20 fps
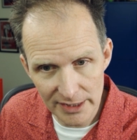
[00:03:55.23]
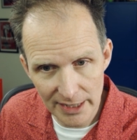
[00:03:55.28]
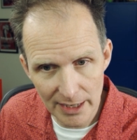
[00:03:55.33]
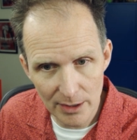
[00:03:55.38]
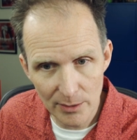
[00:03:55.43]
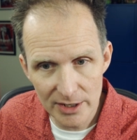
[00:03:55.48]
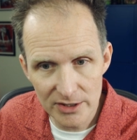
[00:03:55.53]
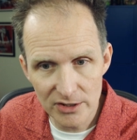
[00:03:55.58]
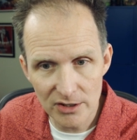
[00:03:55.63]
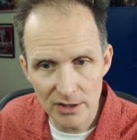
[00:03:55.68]
now
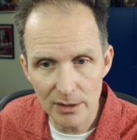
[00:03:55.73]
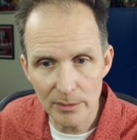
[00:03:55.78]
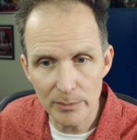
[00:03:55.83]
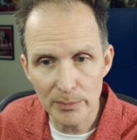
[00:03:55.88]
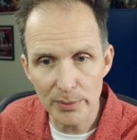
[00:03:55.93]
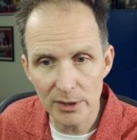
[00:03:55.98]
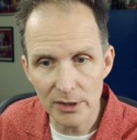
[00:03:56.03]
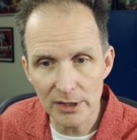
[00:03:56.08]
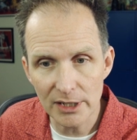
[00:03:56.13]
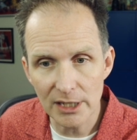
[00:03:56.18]
has the
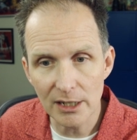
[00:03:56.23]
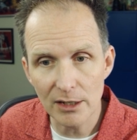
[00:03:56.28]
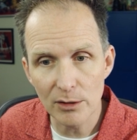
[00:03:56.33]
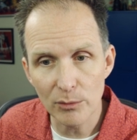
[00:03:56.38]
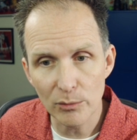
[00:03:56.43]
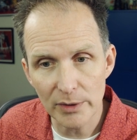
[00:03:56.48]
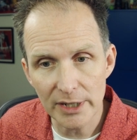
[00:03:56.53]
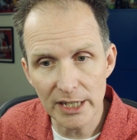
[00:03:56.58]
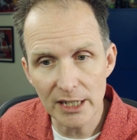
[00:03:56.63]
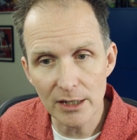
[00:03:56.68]
ability to
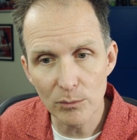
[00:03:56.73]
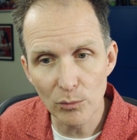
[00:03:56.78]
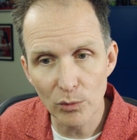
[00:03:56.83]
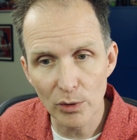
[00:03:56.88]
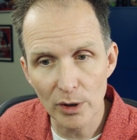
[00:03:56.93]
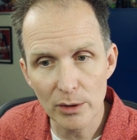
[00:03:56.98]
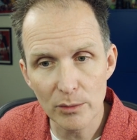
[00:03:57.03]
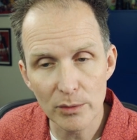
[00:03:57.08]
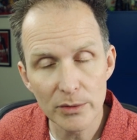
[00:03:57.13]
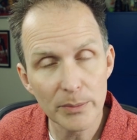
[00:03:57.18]
read and
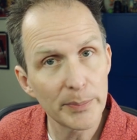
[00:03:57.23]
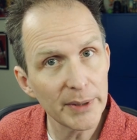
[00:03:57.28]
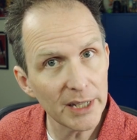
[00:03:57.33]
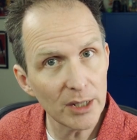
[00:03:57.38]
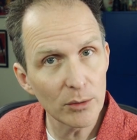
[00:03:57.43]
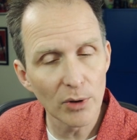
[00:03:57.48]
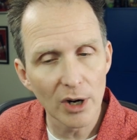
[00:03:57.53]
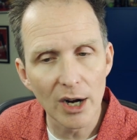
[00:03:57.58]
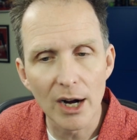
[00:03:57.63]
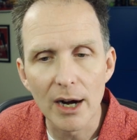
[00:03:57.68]
work with
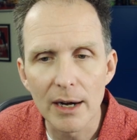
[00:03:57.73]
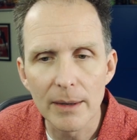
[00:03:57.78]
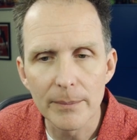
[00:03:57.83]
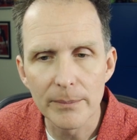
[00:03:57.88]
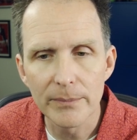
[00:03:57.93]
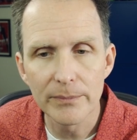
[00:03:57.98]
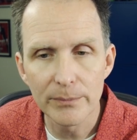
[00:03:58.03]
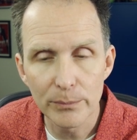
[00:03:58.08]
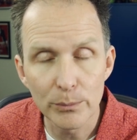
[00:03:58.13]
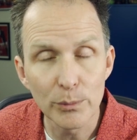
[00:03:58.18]
B-RAW,
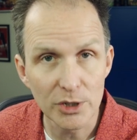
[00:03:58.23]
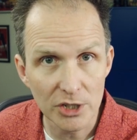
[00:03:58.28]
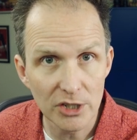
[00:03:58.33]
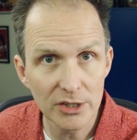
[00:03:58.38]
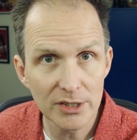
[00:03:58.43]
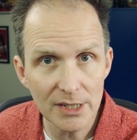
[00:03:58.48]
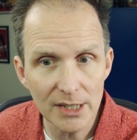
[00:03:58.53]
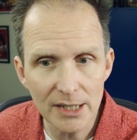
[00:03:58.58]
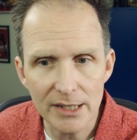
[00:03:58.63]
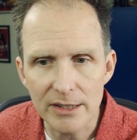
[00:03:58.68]
which
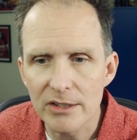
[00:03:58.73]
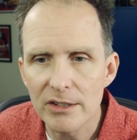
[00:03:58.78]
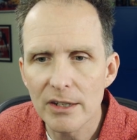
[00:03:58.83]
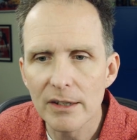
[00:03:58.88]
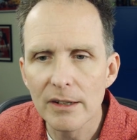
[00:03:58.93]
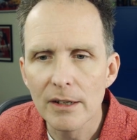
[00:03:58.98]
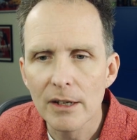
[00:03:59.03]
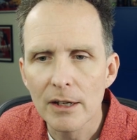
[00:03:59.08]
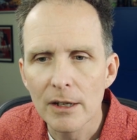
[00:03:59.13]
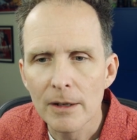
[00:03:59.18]
it does.
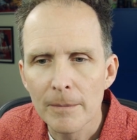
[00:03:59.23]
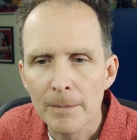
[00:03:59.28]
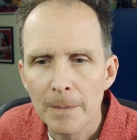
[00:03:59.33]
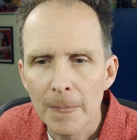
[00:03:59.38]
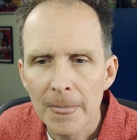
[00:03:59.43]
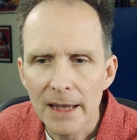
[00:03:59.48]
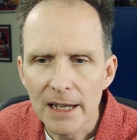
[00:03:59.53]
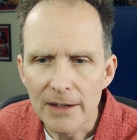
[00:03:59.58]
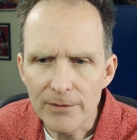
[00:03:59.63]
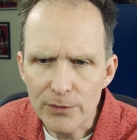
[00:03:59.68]

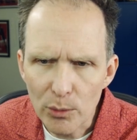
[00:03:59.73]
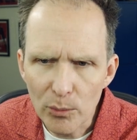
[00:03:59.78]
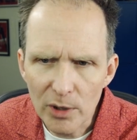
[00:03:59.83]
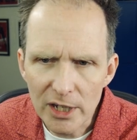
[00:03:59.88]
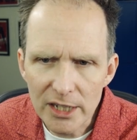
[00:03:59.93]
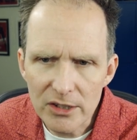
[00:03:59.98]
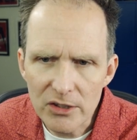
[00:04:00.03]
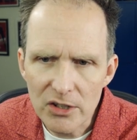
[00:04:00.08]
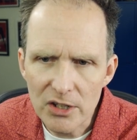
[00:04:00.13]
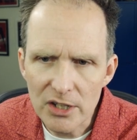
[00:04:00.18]
If you wanted to